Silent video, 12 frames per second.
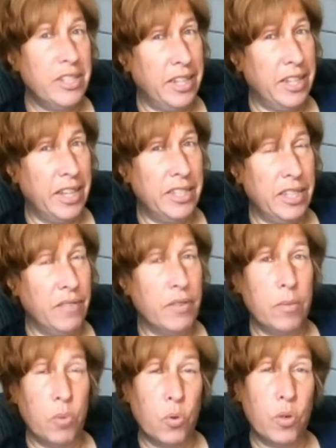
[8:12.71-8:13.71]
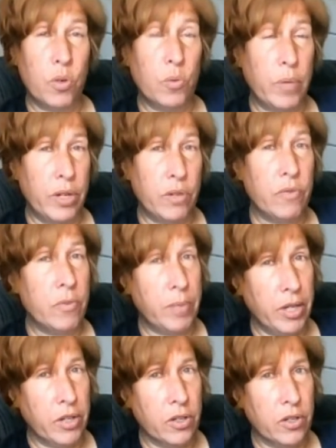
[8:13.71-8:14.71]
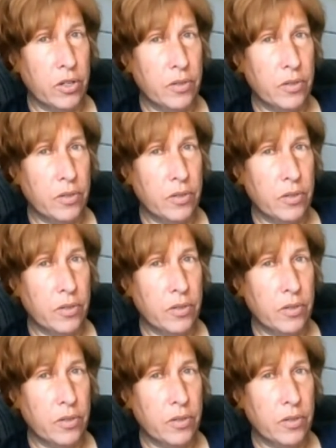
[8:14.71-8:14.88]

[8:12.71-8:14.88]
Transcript: It gets even more weird from here.